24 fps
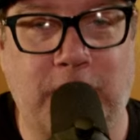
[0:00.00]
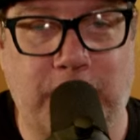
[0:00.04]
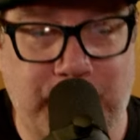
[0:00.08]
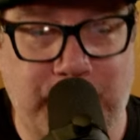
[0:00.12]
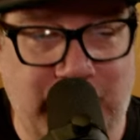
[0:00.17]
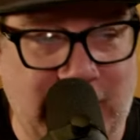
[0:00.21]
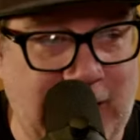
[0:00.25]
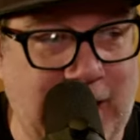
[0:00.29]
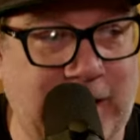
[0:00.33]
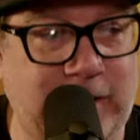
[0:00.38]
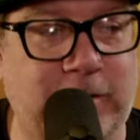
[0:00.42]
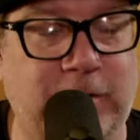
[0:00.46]

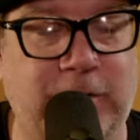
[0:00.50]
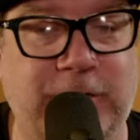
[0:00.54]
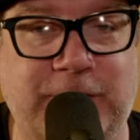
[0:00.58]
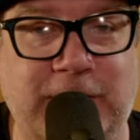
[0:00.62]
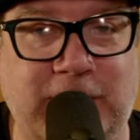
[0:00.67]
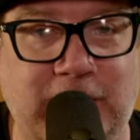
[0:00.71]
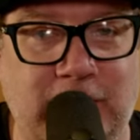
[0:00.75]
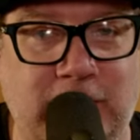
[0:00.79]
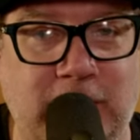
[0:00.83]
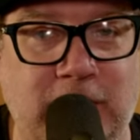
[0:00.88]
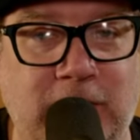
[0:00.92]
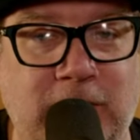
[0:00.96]
Packers
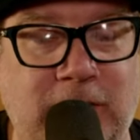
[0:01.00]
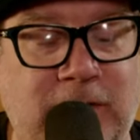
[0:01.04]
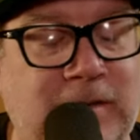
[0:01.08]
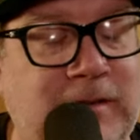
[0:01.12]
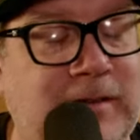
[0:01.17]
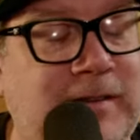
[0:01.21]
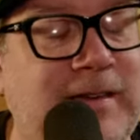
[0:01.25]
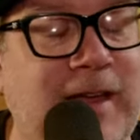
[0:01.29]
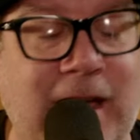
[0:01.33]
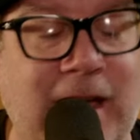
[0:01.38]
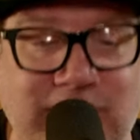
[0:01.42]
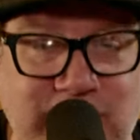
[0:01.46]

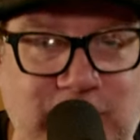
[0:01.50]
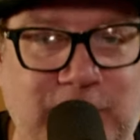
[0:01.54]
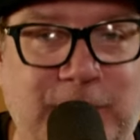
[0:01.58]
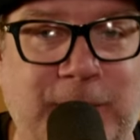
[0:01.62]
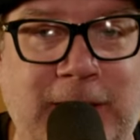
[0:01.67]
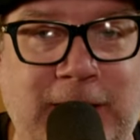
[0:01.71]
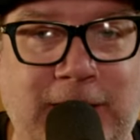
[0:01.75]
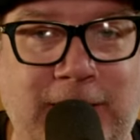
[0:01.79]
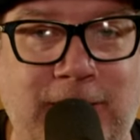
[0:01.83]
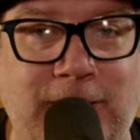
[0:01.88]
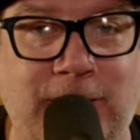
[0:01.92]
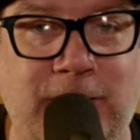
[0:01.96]

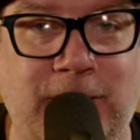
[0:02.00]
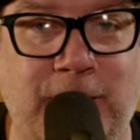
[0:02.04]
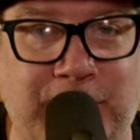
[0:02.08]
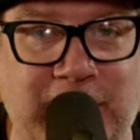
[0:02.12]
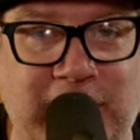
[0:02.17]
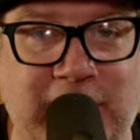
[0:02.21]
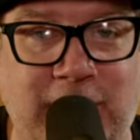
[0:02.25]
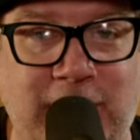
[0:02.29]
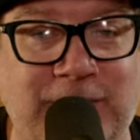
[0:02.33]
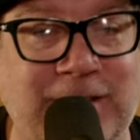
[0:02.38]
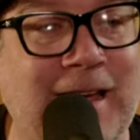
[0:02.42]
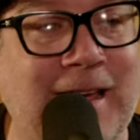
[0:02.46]
decimate the
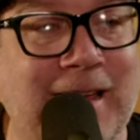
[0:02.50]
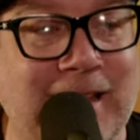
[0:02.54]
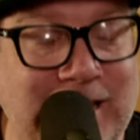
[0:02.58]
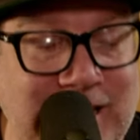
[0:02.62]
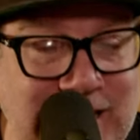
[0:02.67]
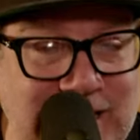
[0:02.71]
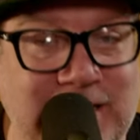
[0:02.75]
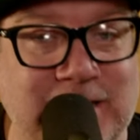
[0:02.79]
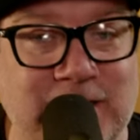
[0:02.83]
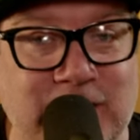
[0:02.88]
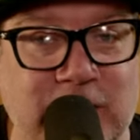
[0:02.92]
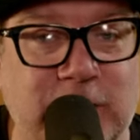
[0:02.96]
Bears
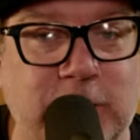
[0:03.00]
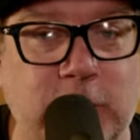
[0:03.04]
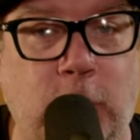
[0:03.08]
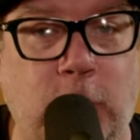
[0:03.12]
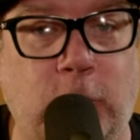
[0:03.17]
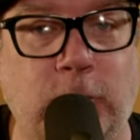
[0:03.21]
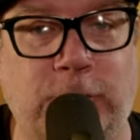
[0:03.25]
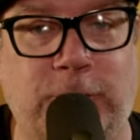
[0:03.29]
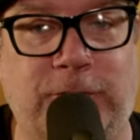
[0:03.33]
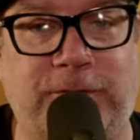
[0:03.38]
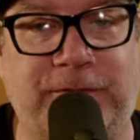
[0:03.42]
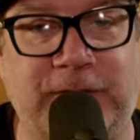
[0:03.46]
in
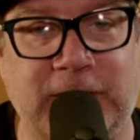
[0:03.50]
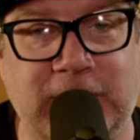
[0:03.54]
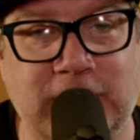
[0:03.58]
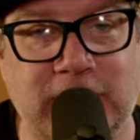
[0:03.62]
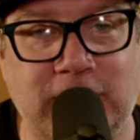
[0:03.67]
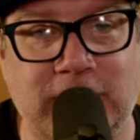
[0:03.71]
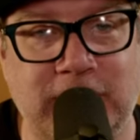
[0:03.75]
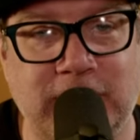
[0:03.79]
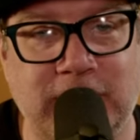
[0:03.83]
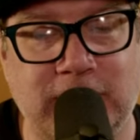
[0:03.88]
Soldier Field.